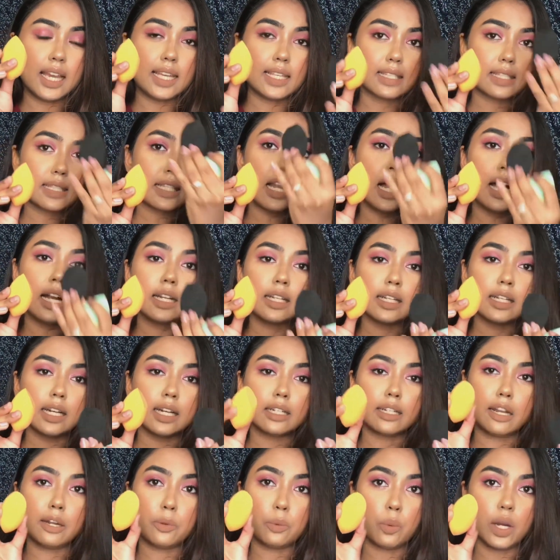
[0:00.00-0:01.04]
is slant
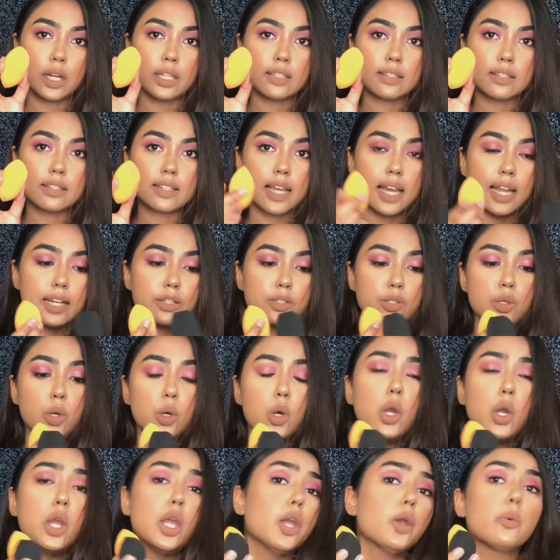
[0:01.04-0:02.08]
cut at one side.
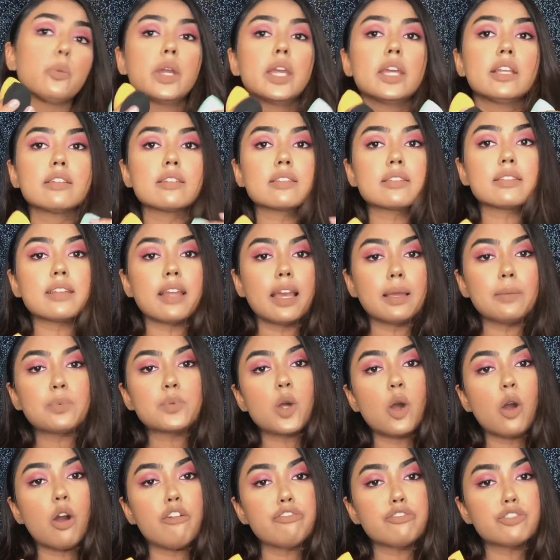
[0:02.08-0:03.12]
So various types
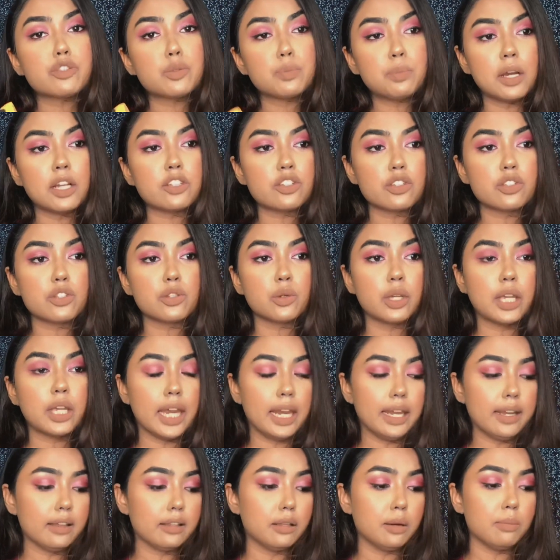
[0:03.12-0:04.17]
of sponges you
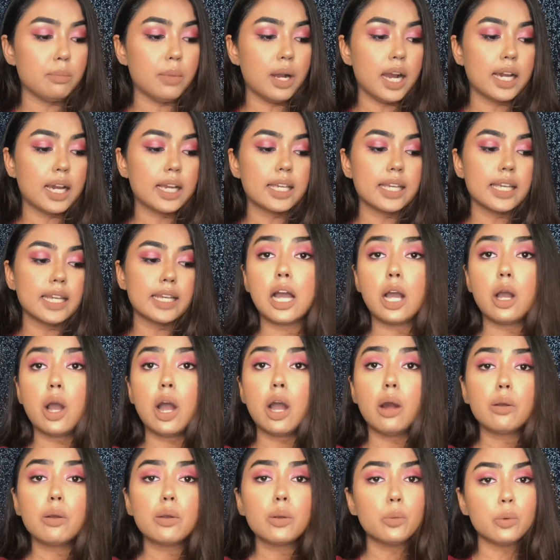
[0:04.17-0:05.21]
get in the market. Now,
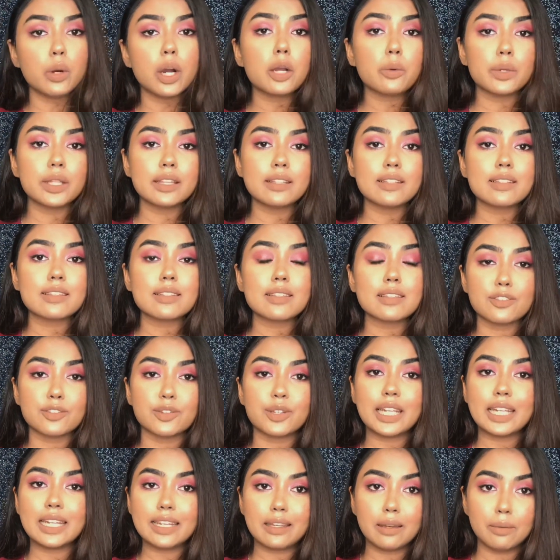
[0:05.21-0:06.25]
how to work with this is
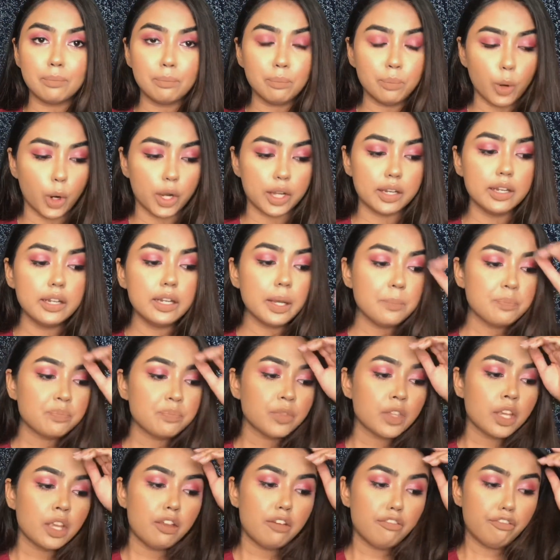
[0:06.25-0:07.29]
really important.
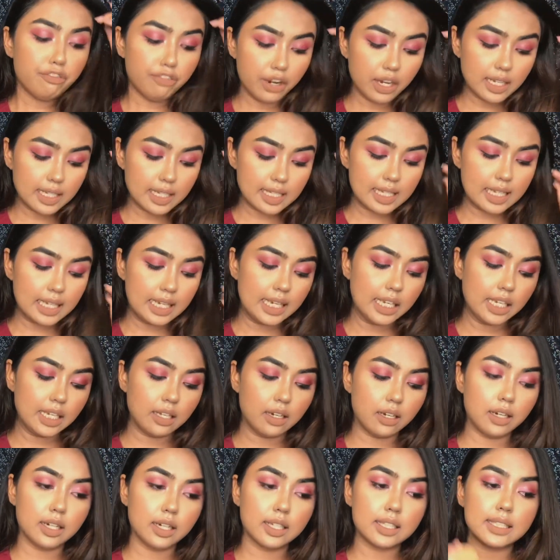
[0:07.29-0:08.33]
Firstly,
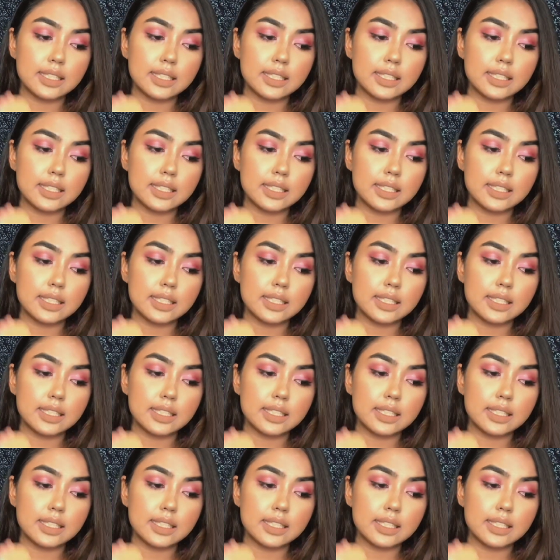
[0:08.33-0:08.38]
